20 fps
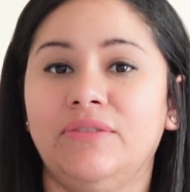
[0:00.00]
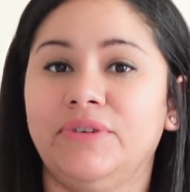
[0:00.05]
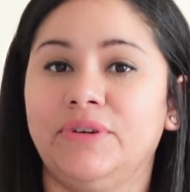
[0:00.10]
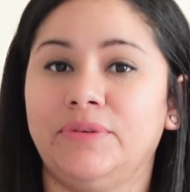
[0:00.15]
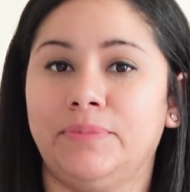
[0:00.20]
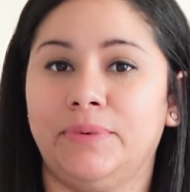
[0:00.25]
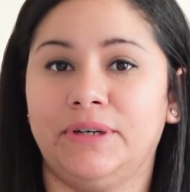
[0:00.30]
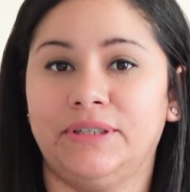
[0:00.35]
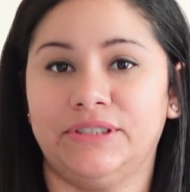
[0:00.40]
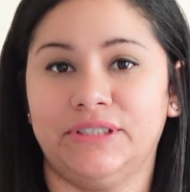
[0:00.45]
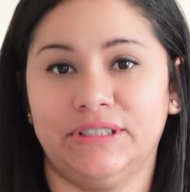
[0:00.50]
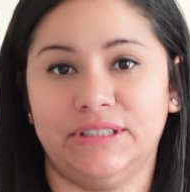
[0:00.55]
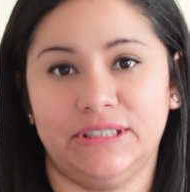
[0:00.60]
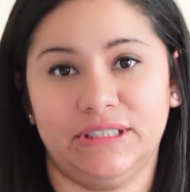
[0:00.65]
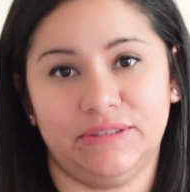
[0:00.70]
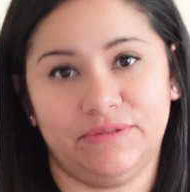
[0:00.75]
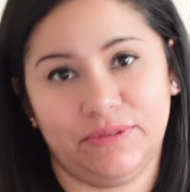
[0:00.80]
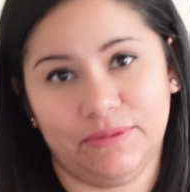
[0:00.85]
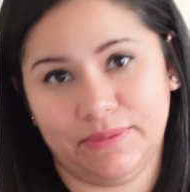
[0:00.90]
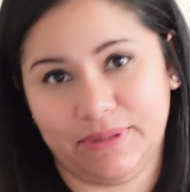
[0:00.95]
of your
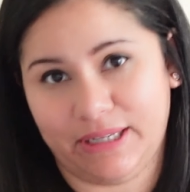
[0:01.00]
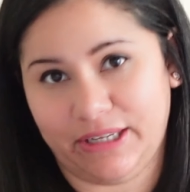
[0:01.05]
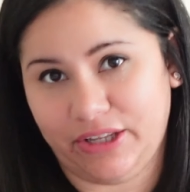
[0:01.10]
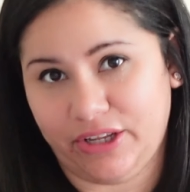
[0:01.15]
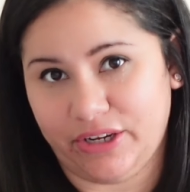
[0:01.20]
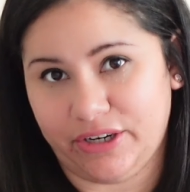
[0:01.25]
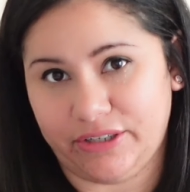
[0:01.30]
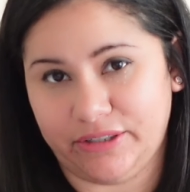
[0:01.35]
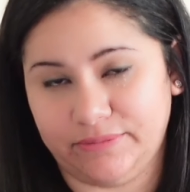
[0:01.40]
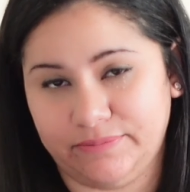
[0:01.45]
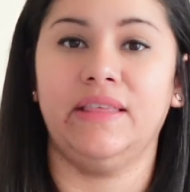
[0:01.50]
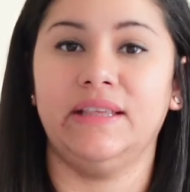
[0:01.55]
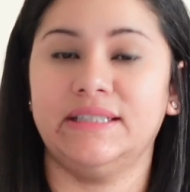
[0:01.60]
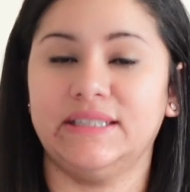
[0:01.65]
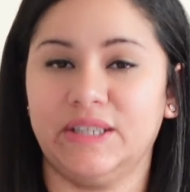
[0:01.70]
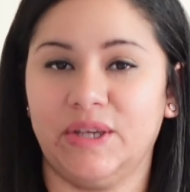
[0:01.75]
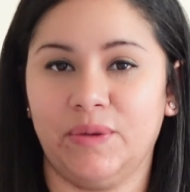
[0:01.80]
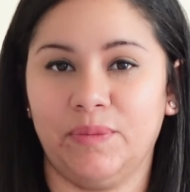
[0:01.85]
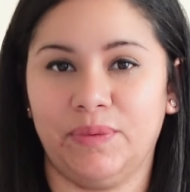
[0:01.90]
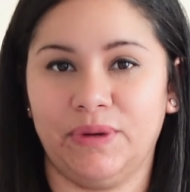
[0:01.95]
purchases from that year.
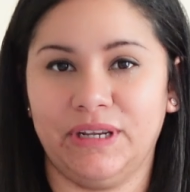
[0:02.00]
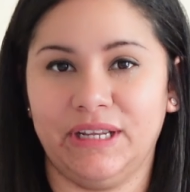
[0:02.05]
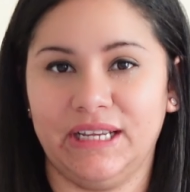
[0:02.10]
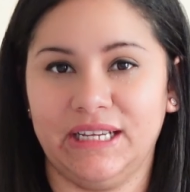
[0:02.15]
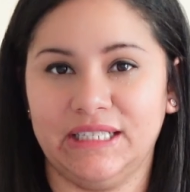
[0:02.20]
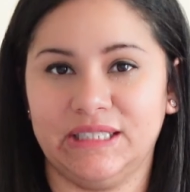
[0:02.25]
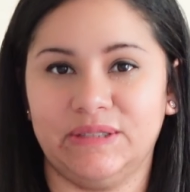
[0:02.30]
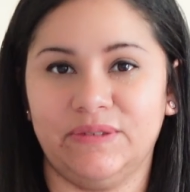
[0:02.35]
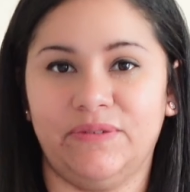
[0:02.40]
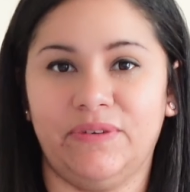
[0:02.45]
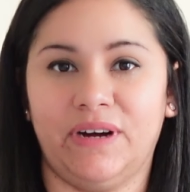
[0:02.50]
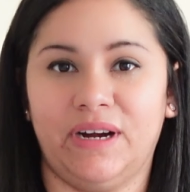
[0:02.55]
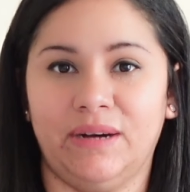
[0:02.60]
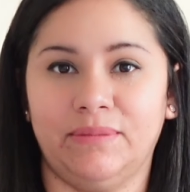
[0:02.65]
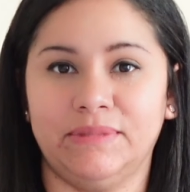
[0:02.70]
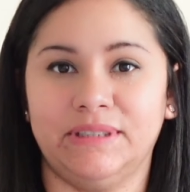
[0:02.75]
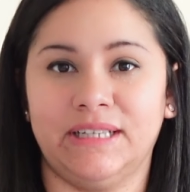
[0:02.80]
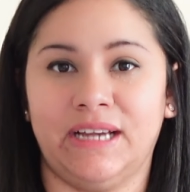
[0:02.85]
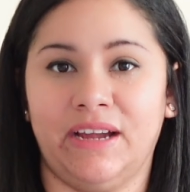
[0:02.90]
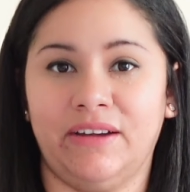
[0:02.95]
This company is
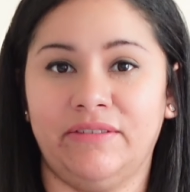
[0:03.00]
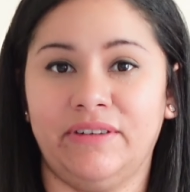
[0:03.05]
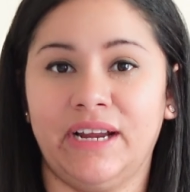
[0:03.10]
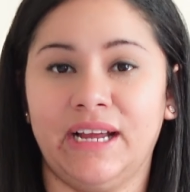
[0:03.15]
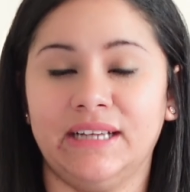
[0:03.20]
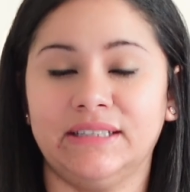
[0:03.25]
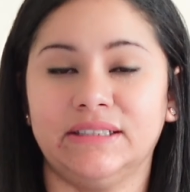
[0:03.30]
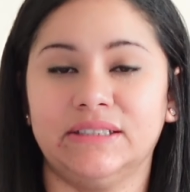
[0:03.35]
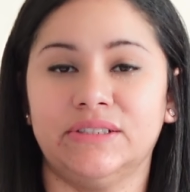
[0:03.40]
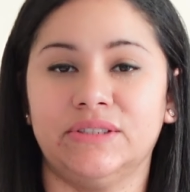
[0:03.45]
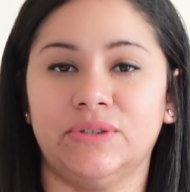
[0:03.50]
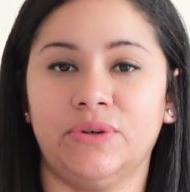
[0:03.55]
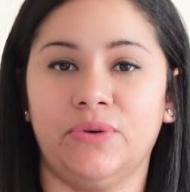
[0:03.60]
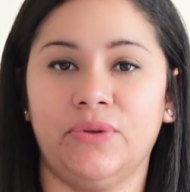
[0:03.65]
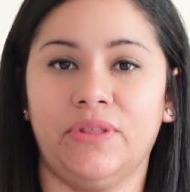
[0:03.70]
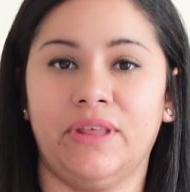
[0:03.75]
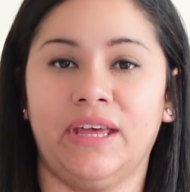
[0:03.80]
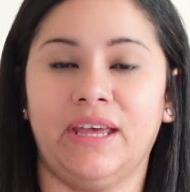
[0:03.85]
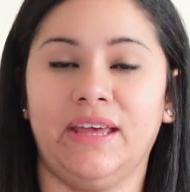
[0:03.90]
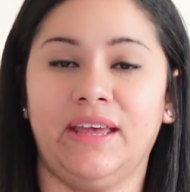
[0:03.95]
farm direct, so
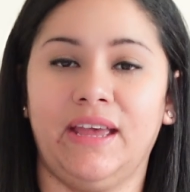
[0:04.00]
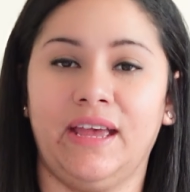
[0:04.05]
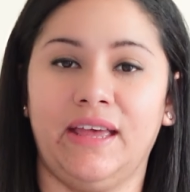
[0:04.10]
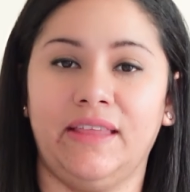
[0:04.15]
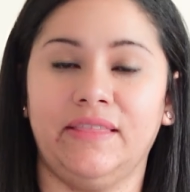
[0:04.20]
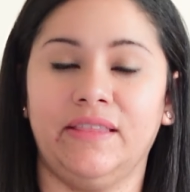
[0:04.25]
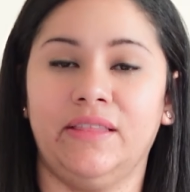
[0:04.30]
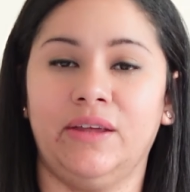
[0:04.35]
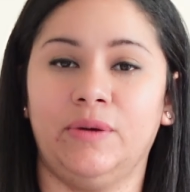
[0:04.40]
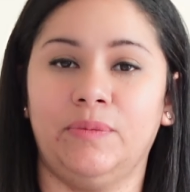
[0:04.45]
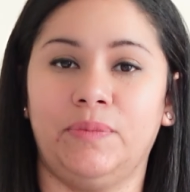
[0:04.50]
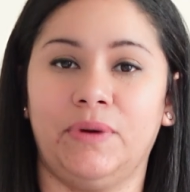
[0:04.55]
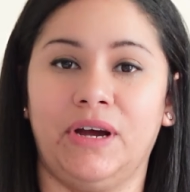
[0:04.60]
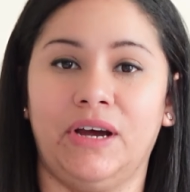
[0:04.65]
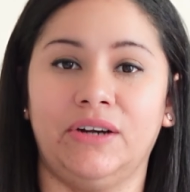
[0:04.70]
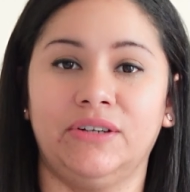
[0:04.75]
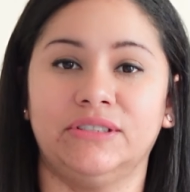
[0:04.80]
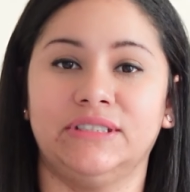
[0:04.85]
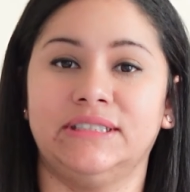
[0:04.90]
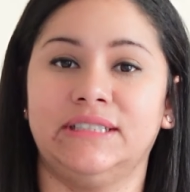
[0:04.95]
they get their
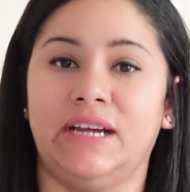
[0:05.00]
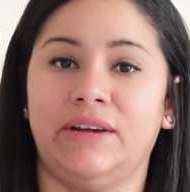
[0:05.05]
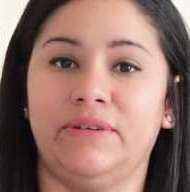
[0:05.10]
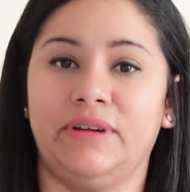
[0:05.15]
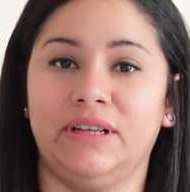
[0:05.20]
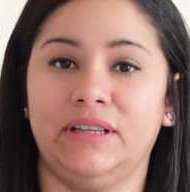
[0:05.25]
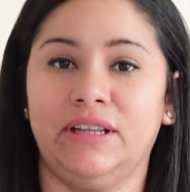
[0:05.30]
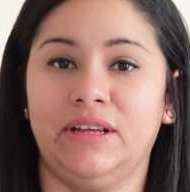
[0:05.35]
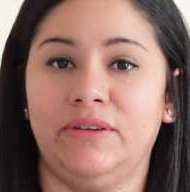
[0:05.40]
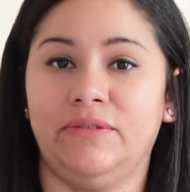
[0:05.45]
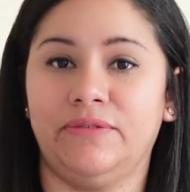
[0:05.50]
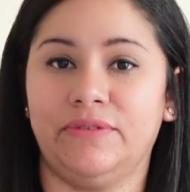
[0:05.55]
products directly